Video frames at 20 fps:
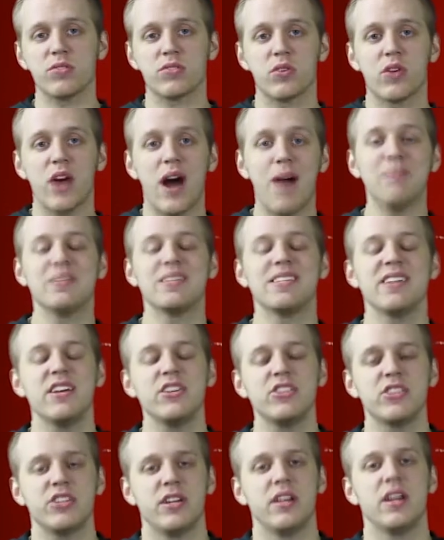So
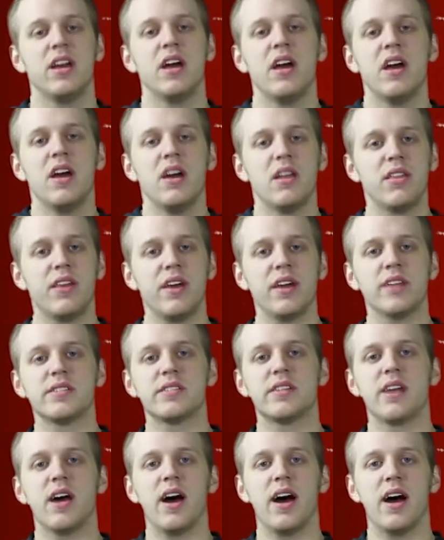competition,
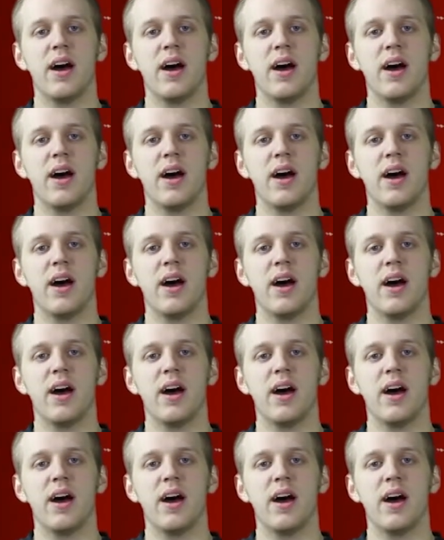things